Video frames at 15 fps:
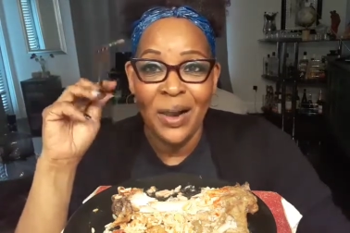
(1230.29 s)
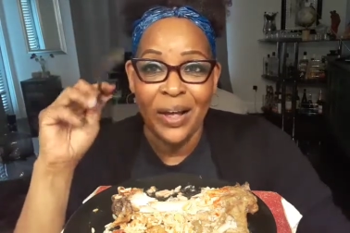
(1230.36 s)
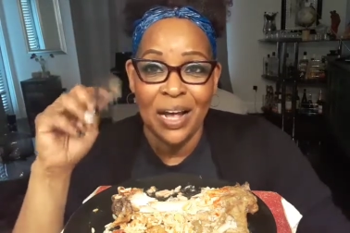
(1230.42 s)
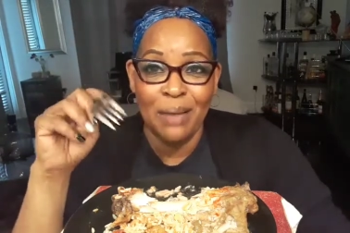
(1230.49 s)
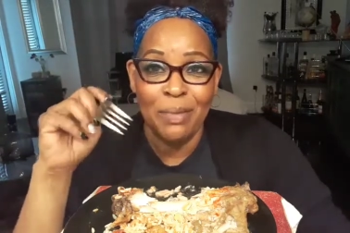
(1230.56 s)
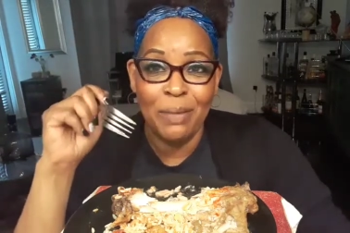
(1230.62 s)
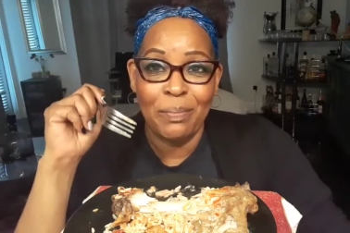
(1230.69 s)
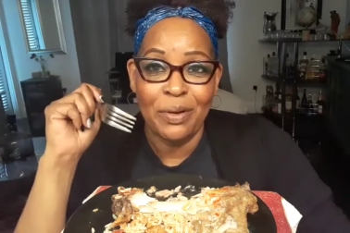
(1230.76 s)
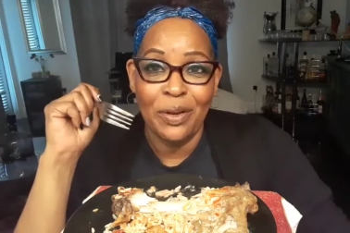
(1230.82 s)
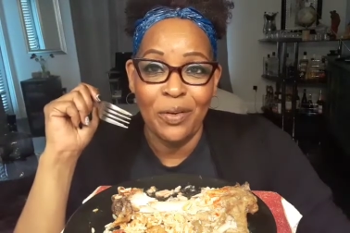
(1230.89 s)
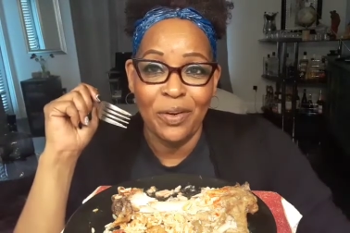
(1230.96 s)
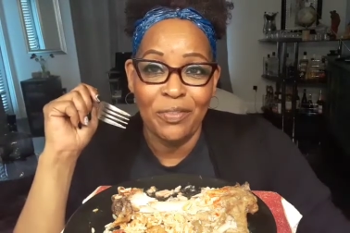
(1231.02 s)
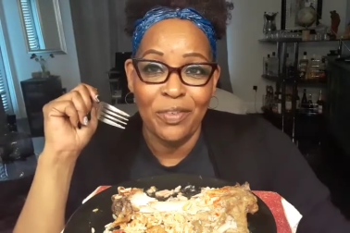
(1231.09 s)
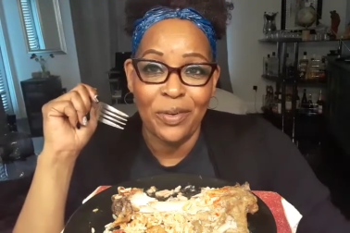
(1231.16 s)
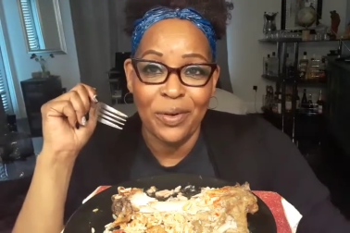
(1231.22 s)
Comment below
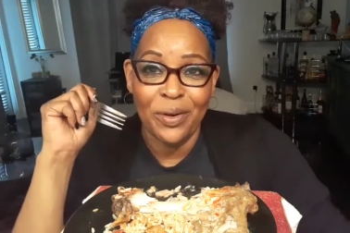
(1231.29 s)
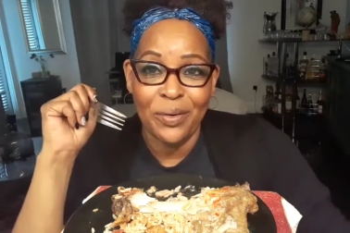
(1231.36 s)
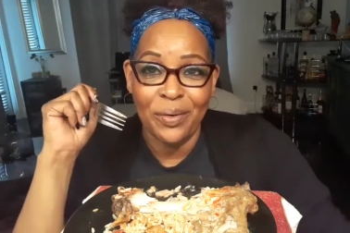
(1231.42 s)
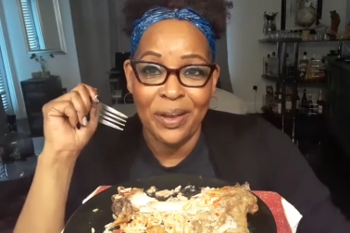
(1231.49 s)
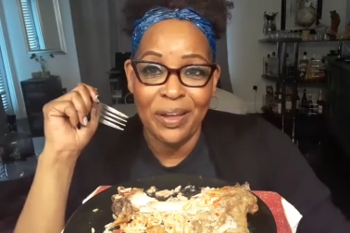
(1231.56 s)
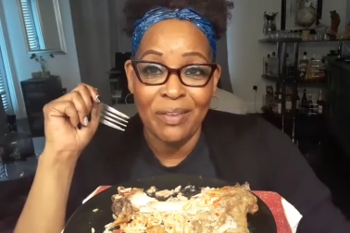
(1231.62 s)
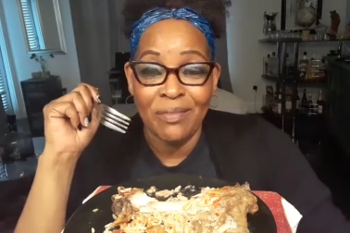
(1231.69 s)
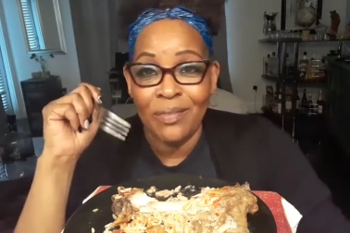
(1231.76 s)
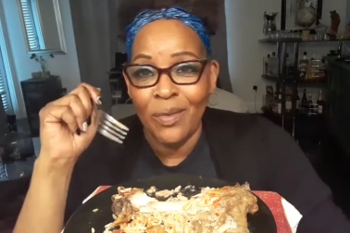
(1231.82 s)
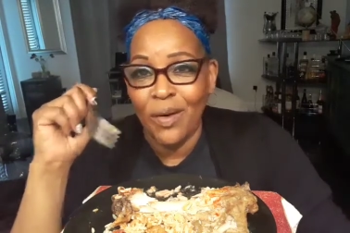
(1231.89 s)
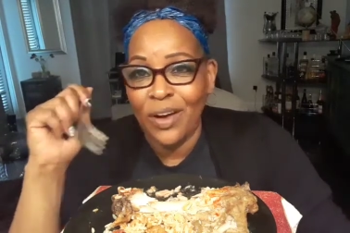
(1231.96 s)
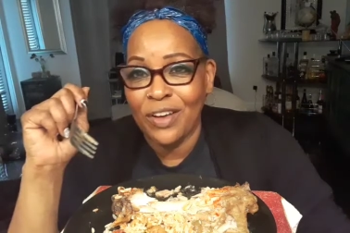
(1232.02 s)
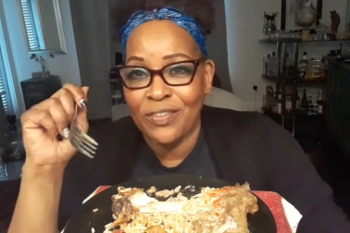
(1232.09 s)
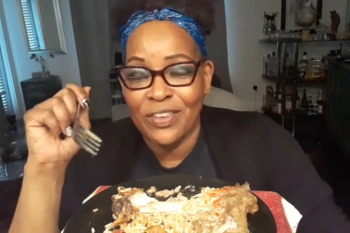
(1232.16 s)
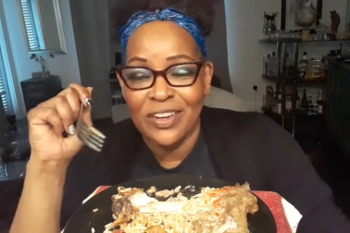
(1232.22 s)
if you agree
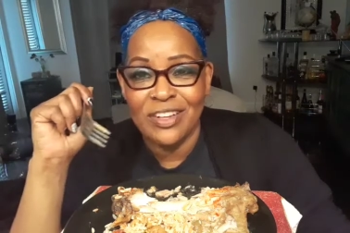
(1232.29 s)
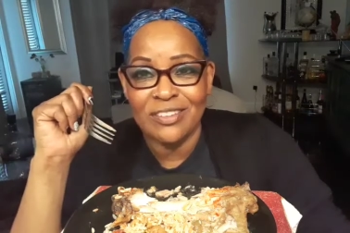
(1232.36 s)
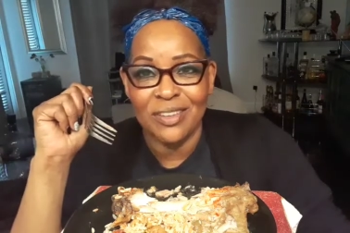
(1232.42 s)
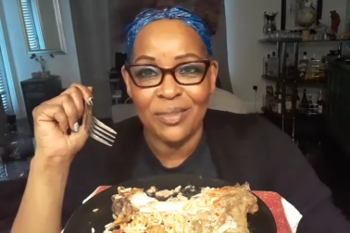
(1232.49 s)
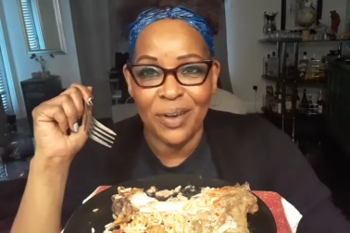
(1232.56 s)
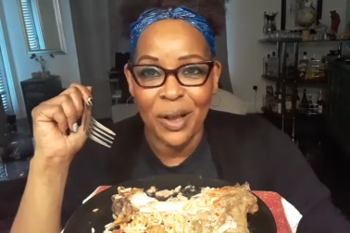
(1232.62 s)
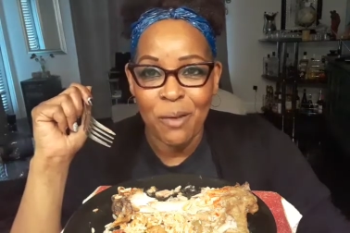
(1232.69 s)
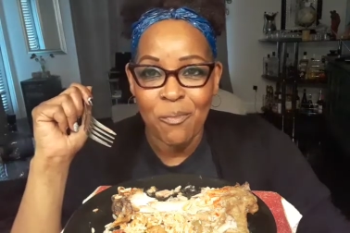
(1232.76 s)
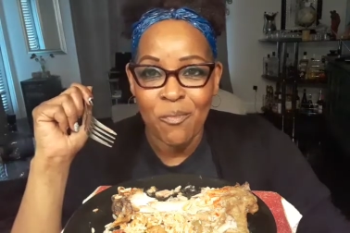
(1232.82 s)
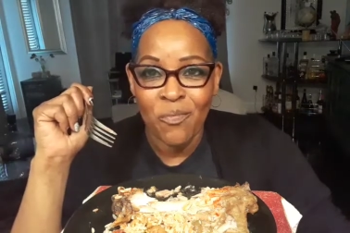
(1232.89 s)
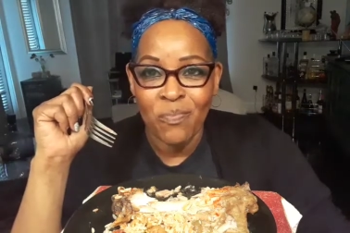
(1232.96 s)
or if you disagree.